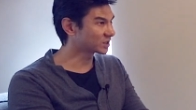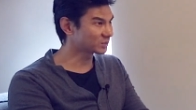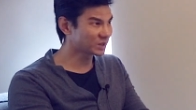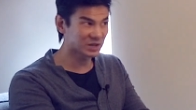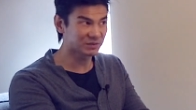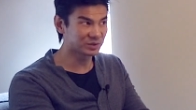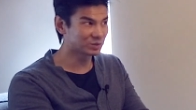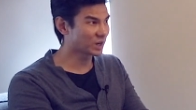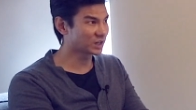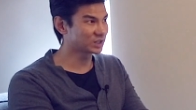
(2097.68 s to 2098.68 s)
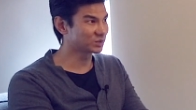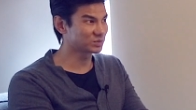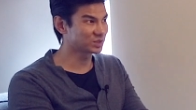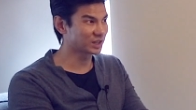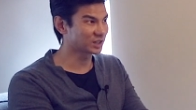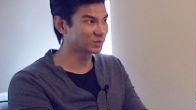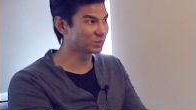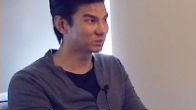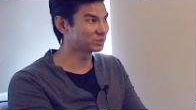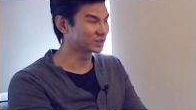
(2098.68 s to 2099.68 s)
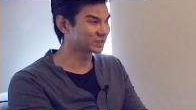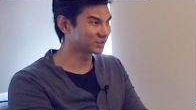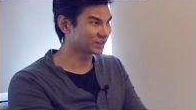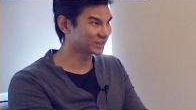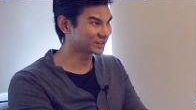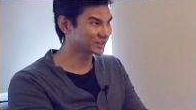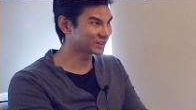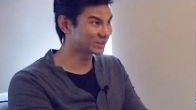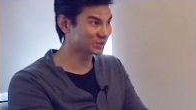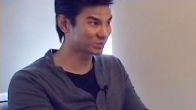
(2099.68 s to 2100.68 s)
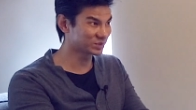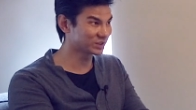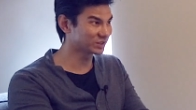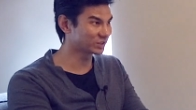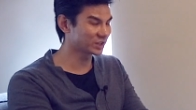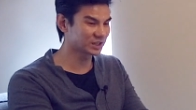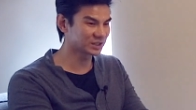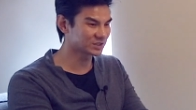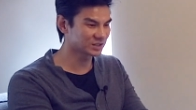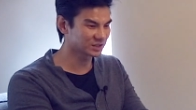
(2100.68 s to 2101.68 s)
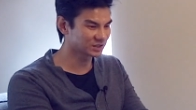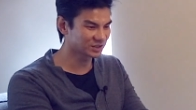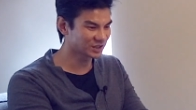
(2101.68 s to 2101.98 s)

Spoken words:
then sometimes that feedback comes like in public, right? And in this particular case, it